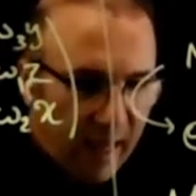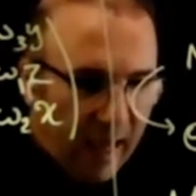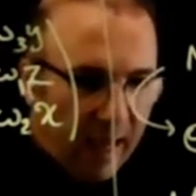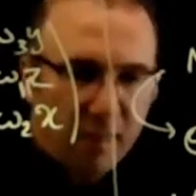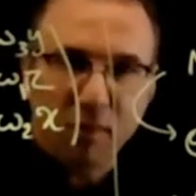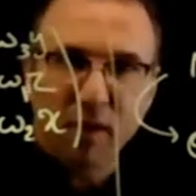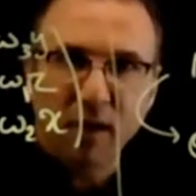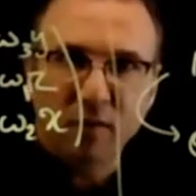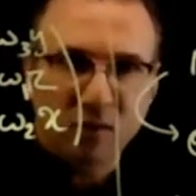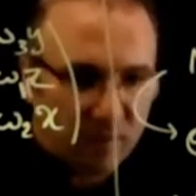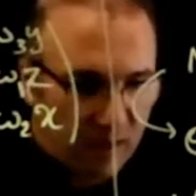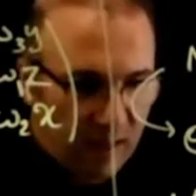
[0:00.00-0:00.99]
And
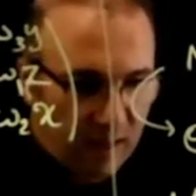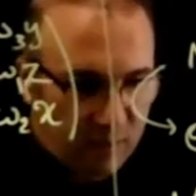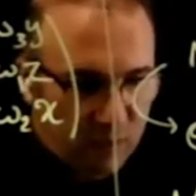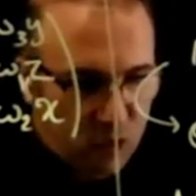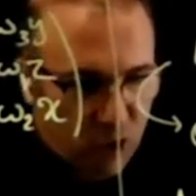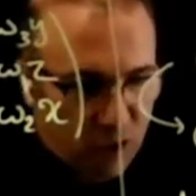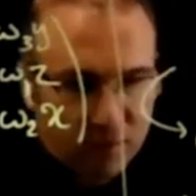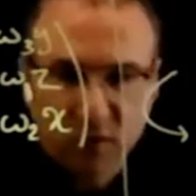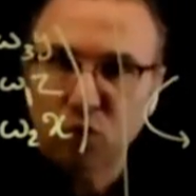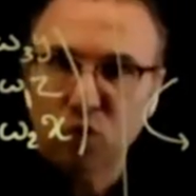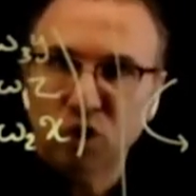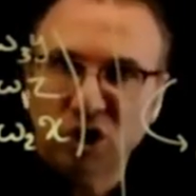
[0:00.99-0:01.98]
this is
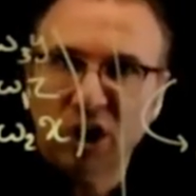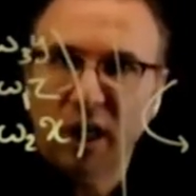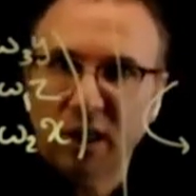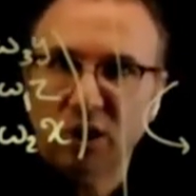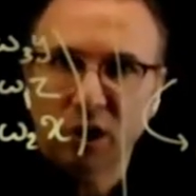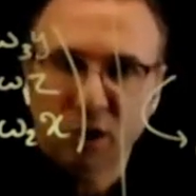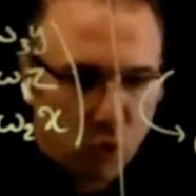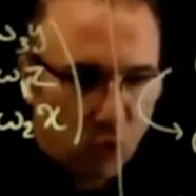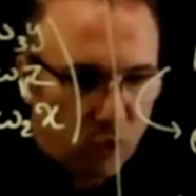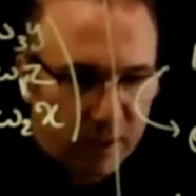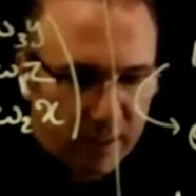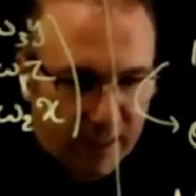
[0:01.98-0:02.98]
just to change the
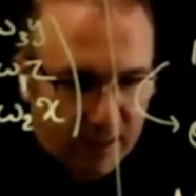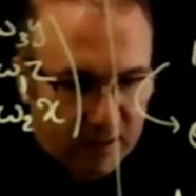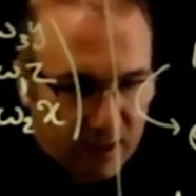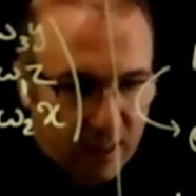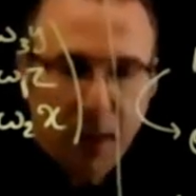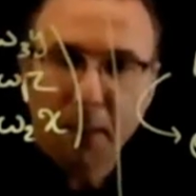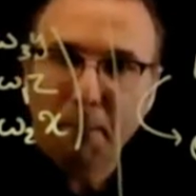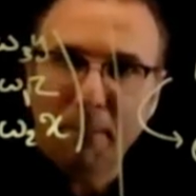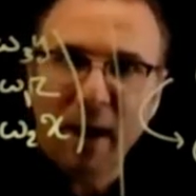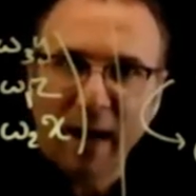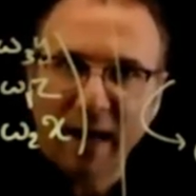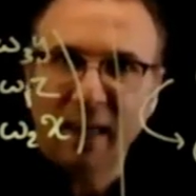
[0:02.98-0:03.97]
coordinate
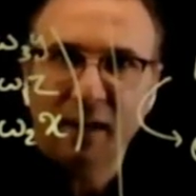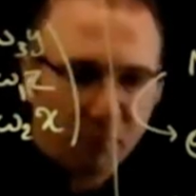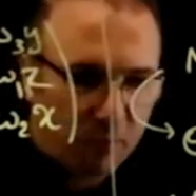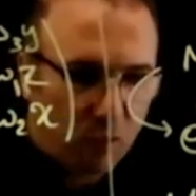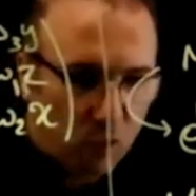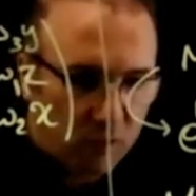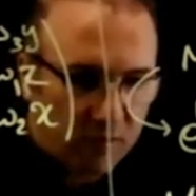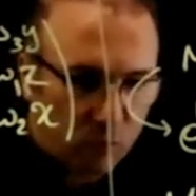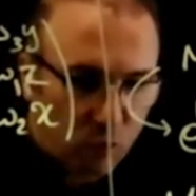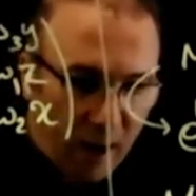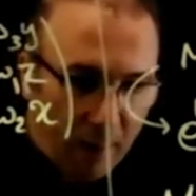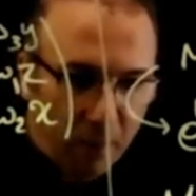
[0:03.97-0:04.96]
back and forth
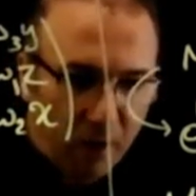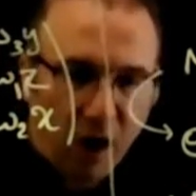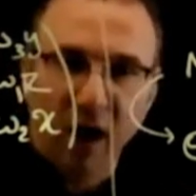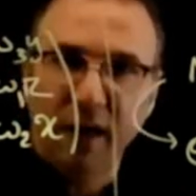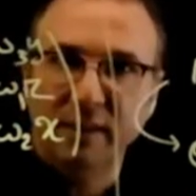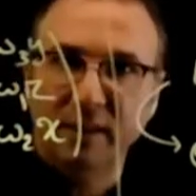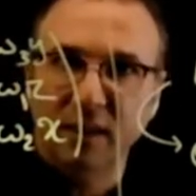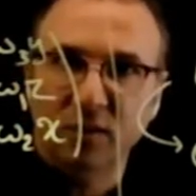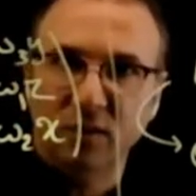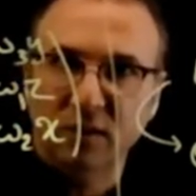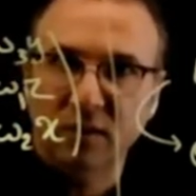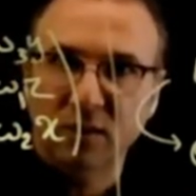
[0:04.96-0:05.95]
to apply
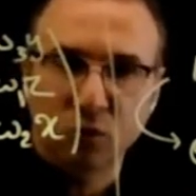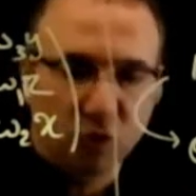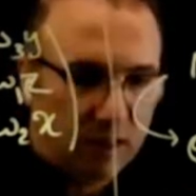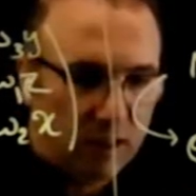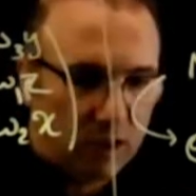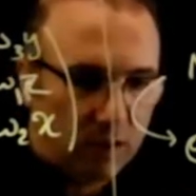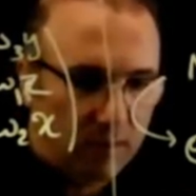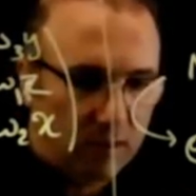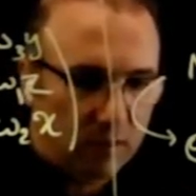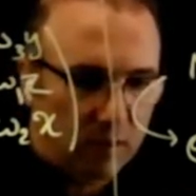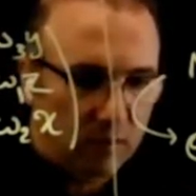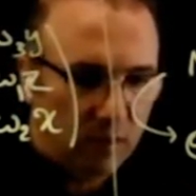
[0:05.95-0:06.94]
this rotation
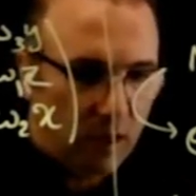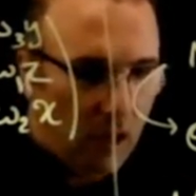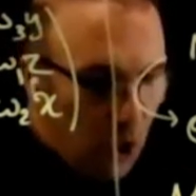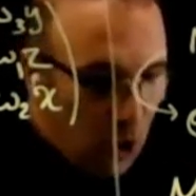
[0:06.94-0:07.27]
matrix.